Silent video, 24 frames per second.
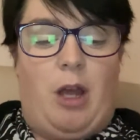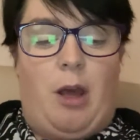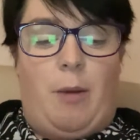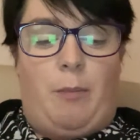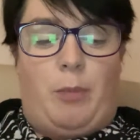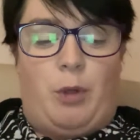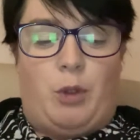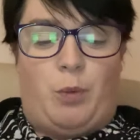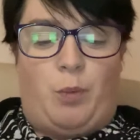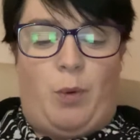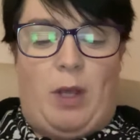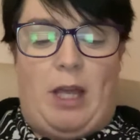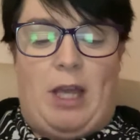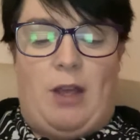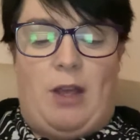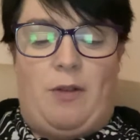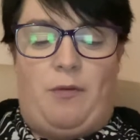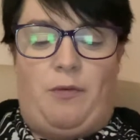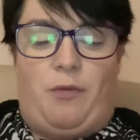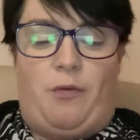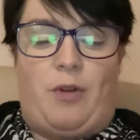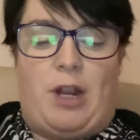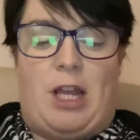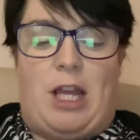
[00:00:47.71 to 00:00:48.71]
But we can
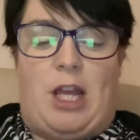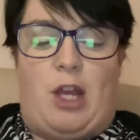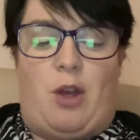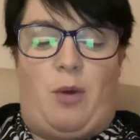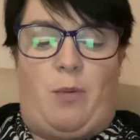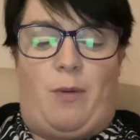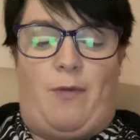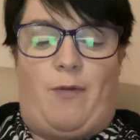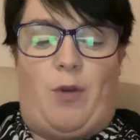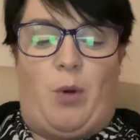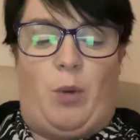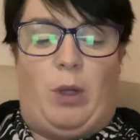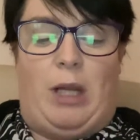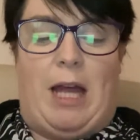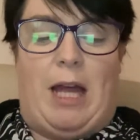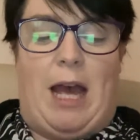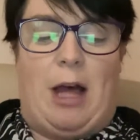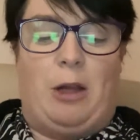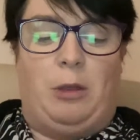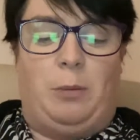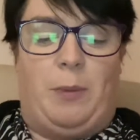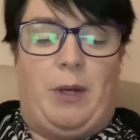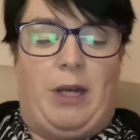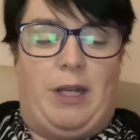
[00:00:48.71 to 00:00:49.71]
free you if you'll
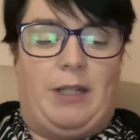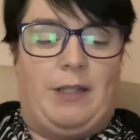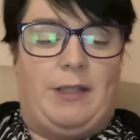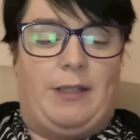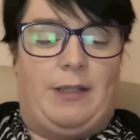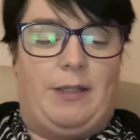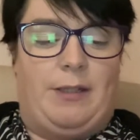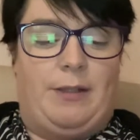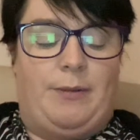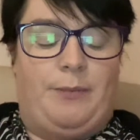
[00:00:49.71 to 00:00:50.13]
help us.